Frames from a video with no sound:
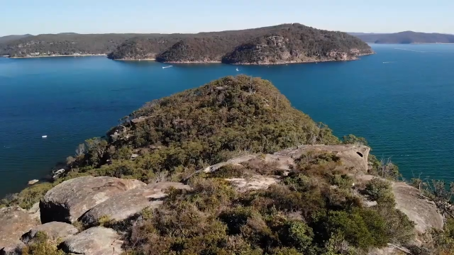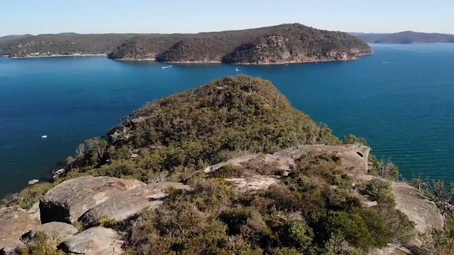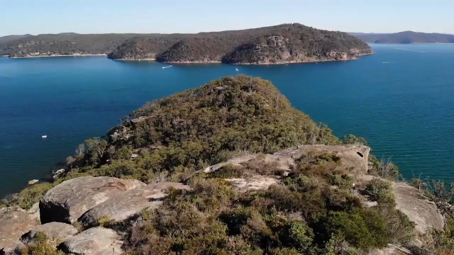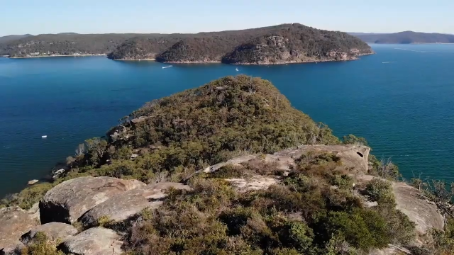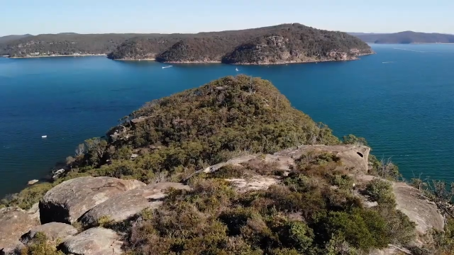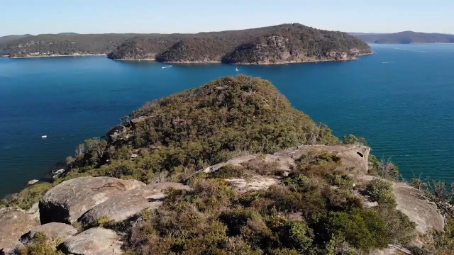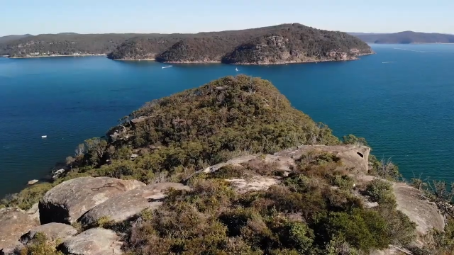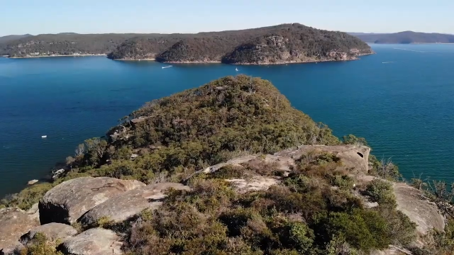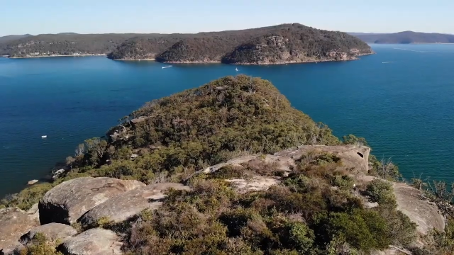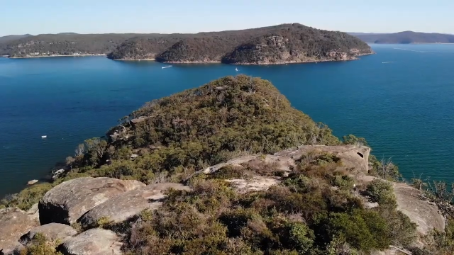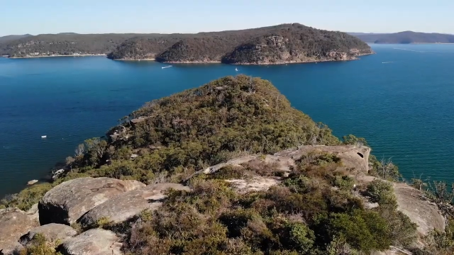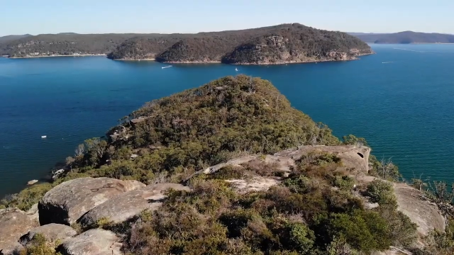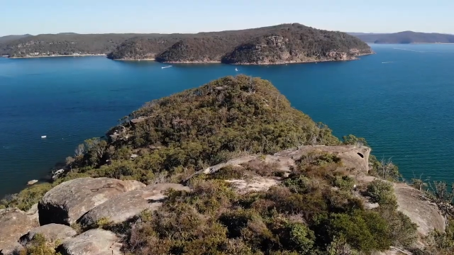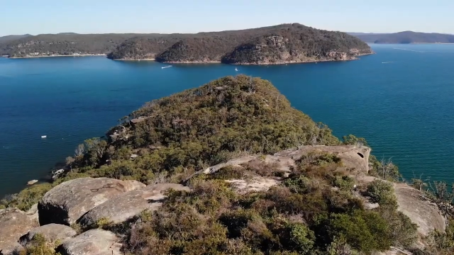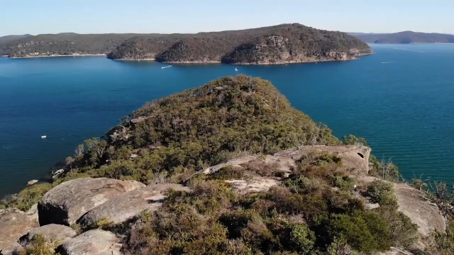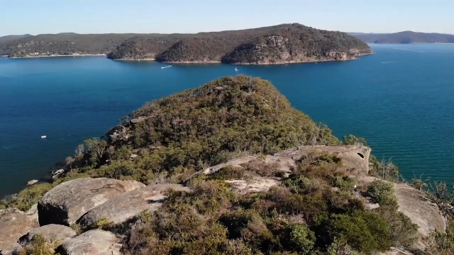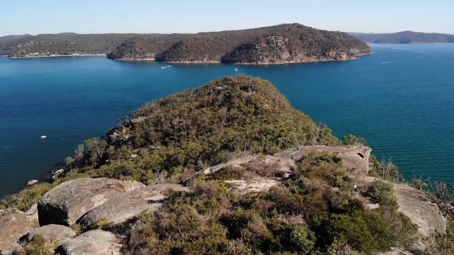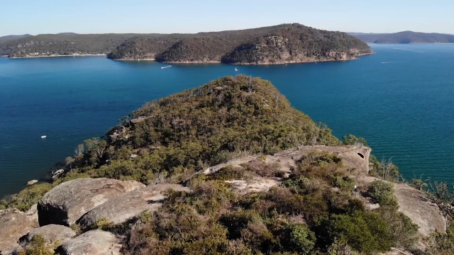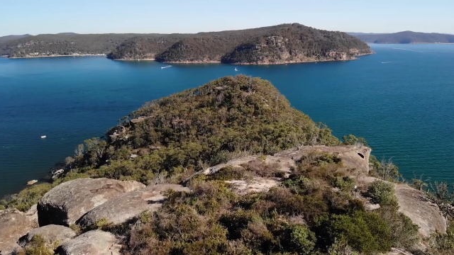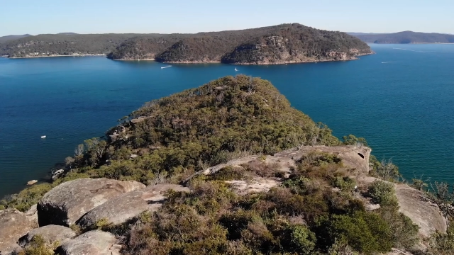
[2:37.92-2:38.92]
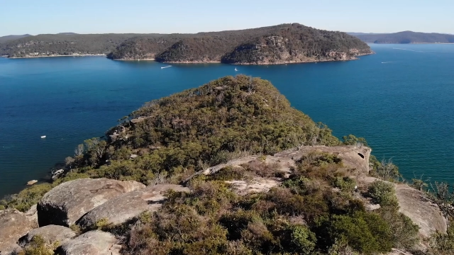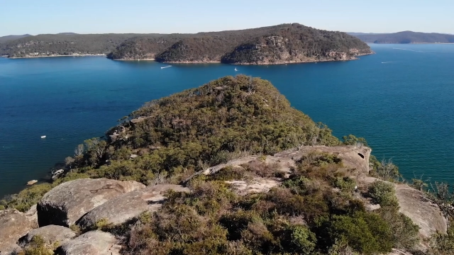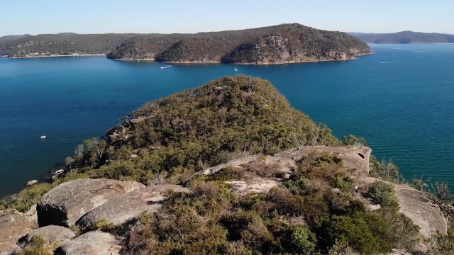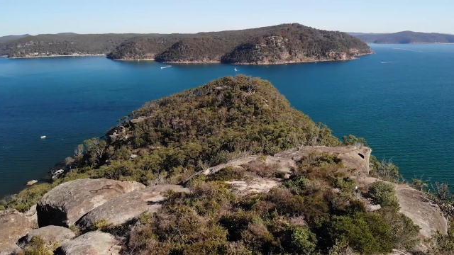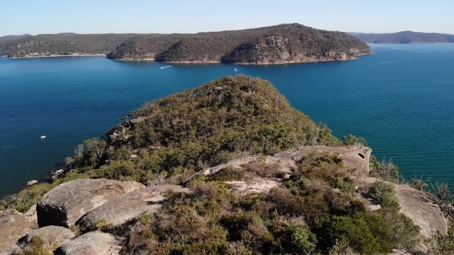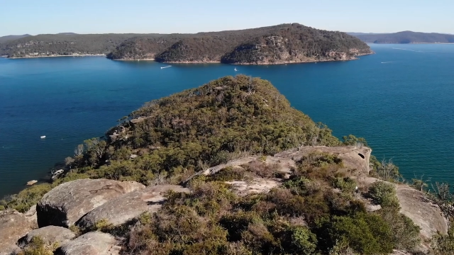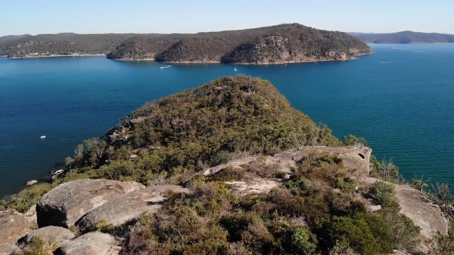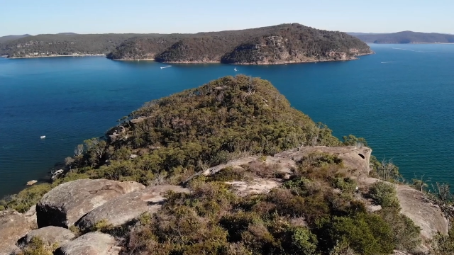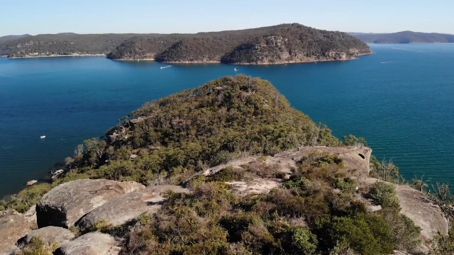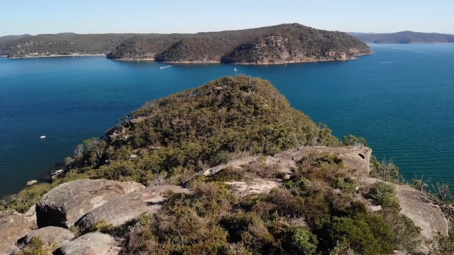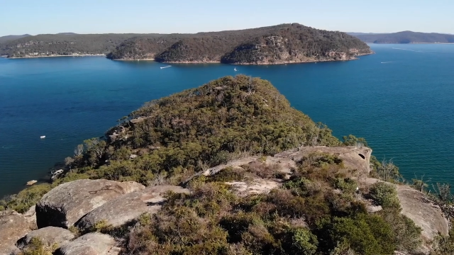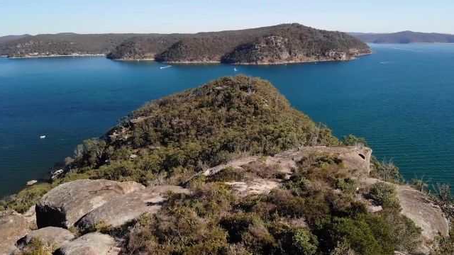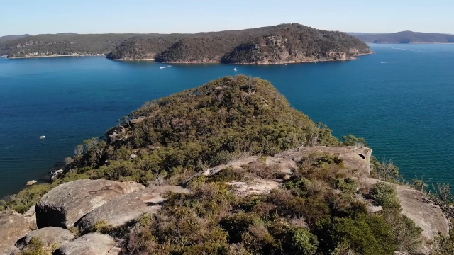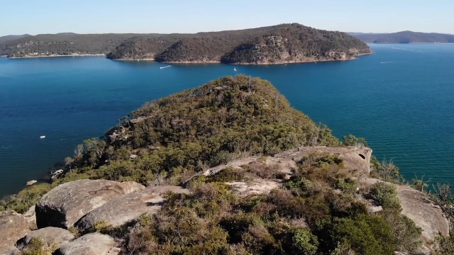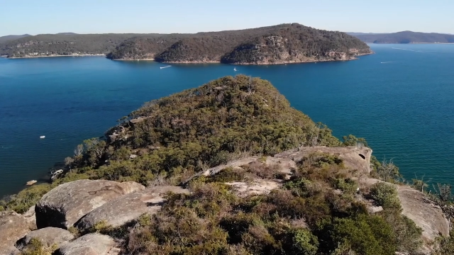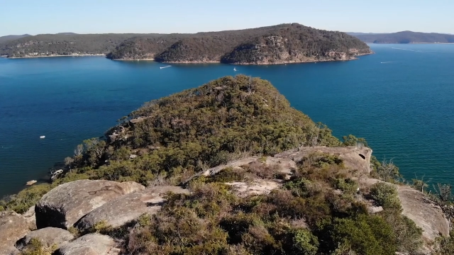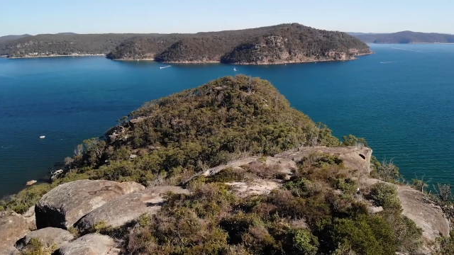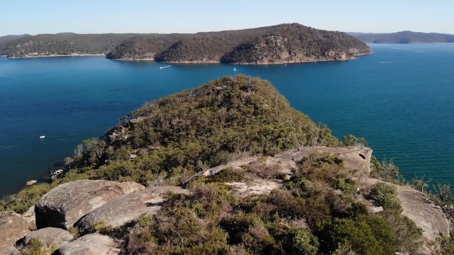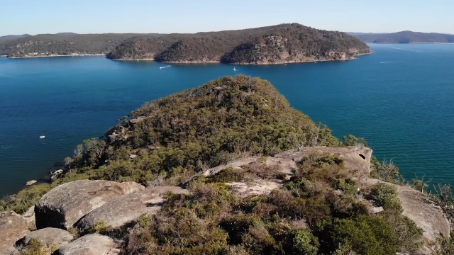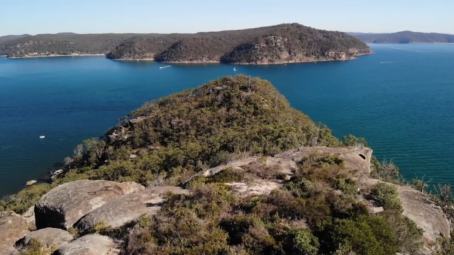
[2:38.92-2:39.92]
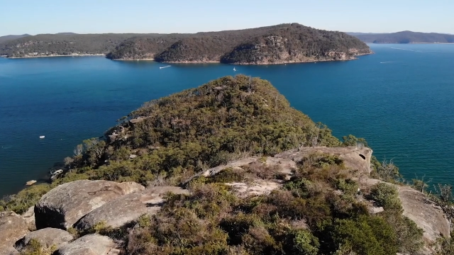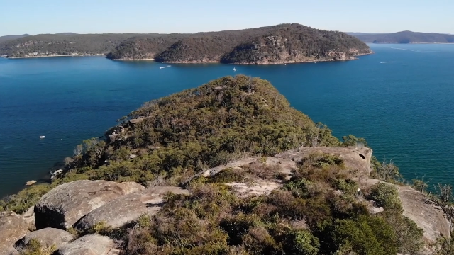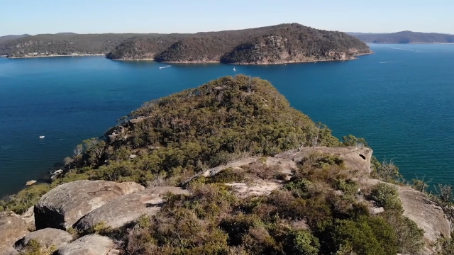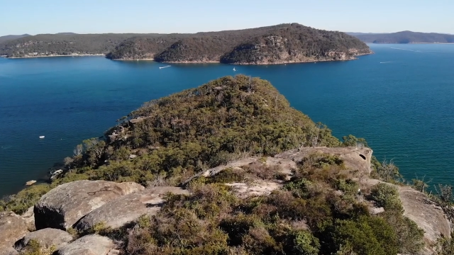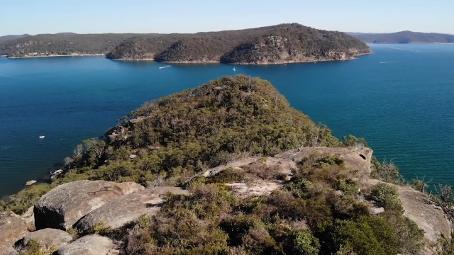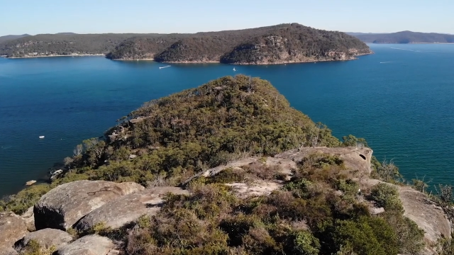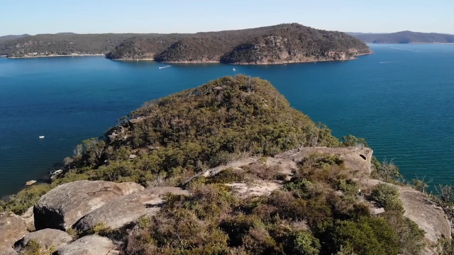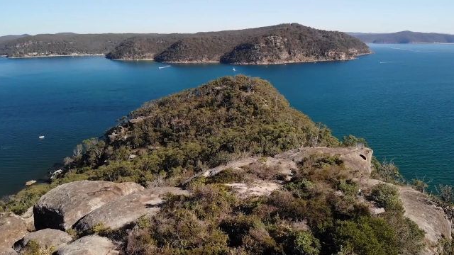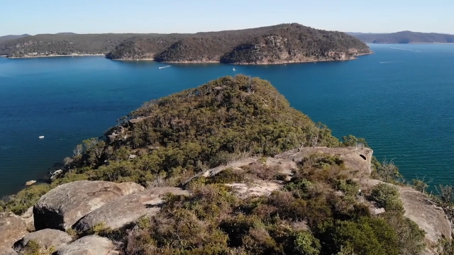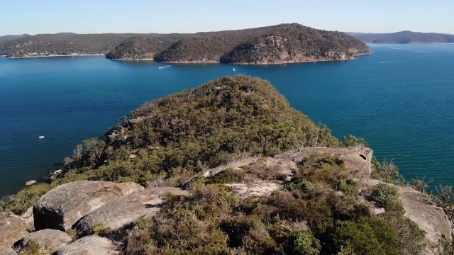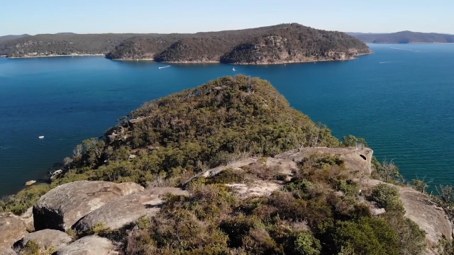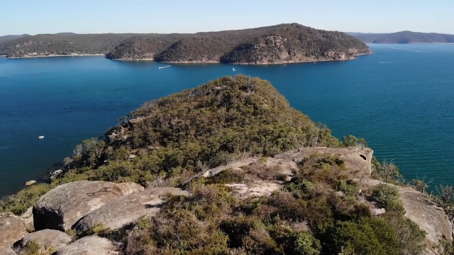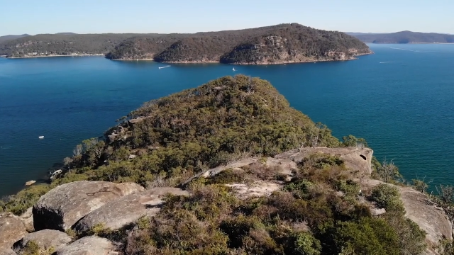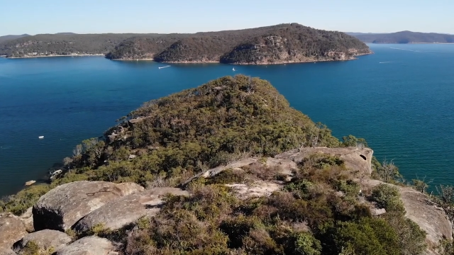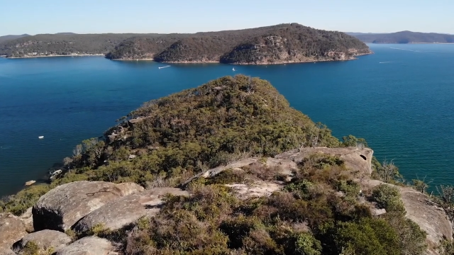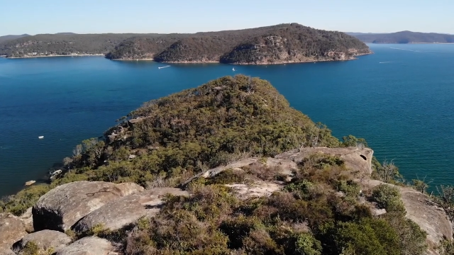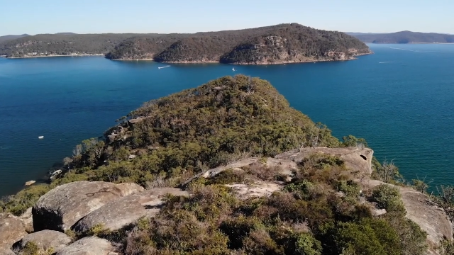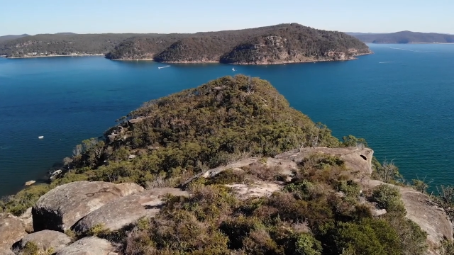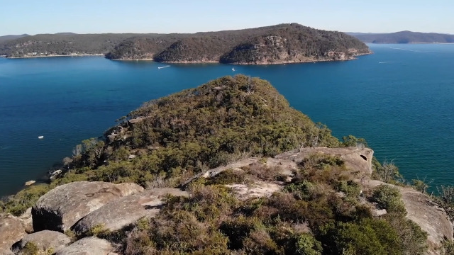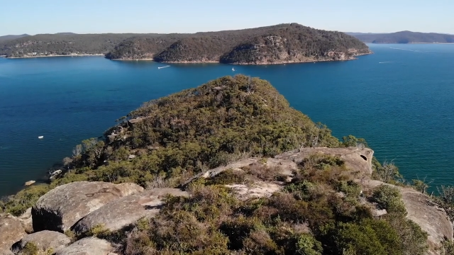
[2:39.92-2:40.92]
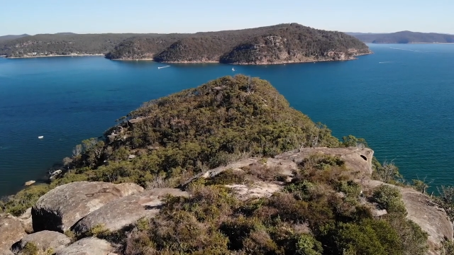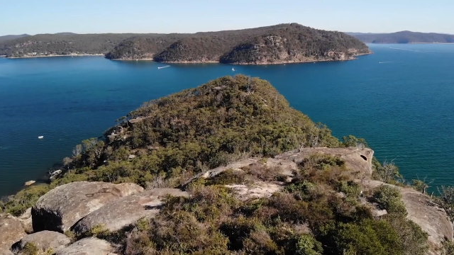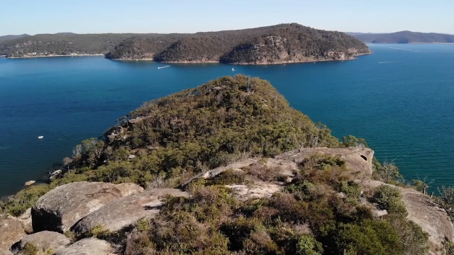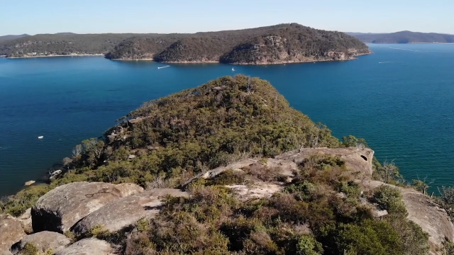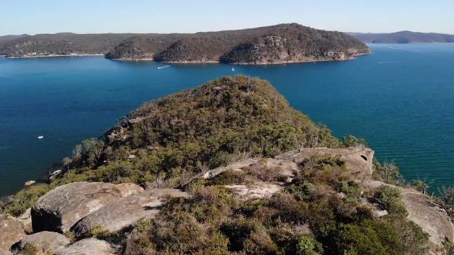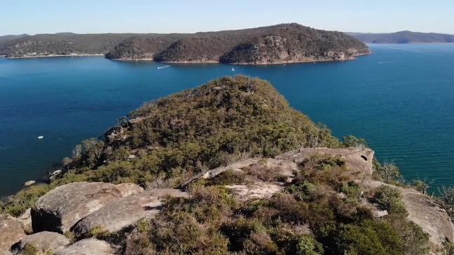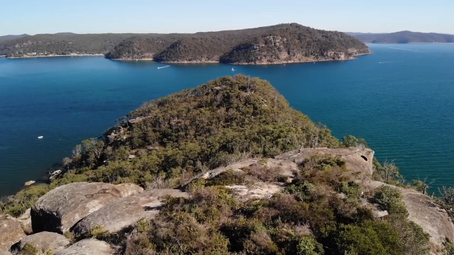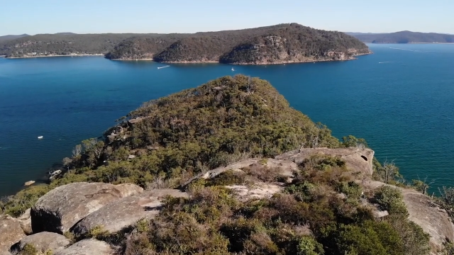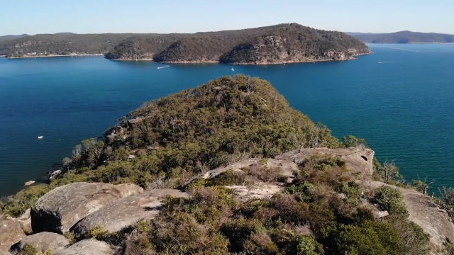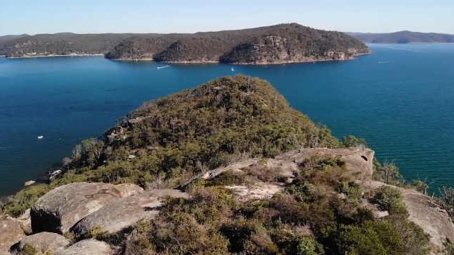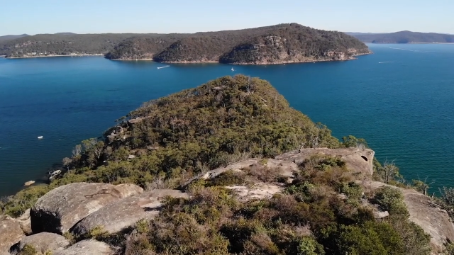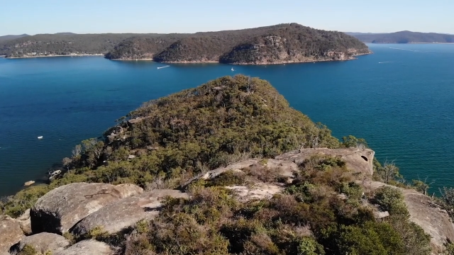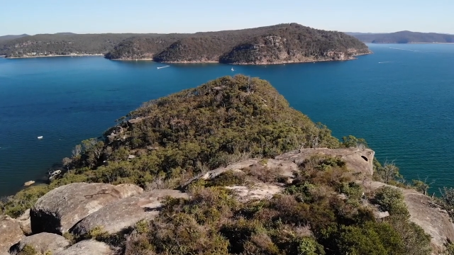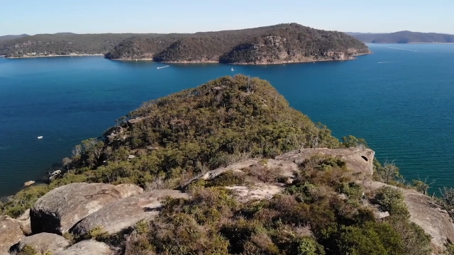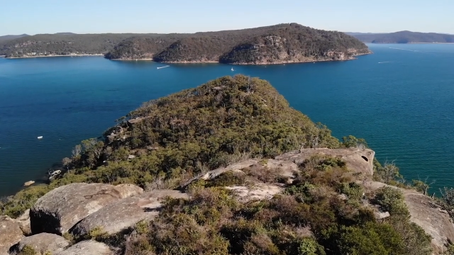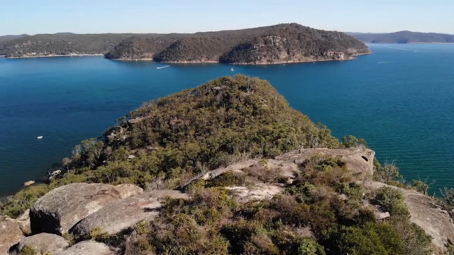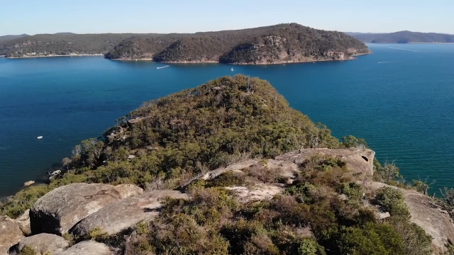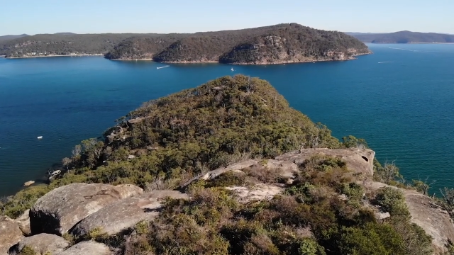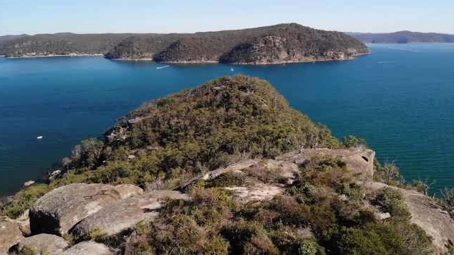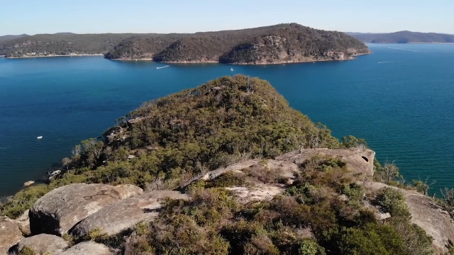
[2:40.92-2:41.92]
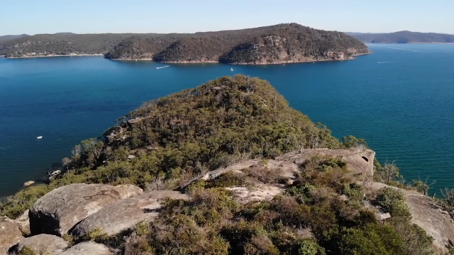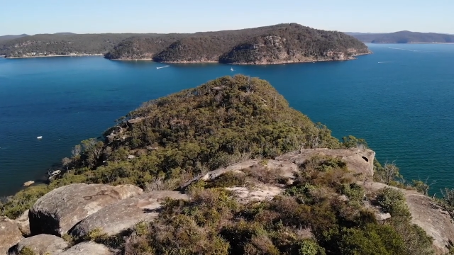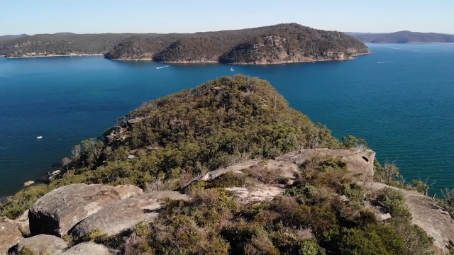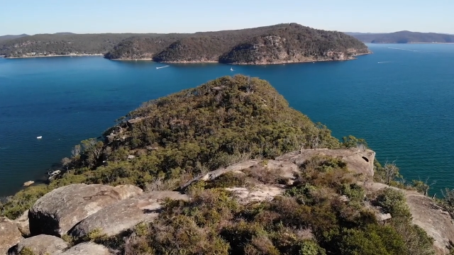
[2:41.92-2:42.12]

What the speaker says: Nobody's mouth can be seen.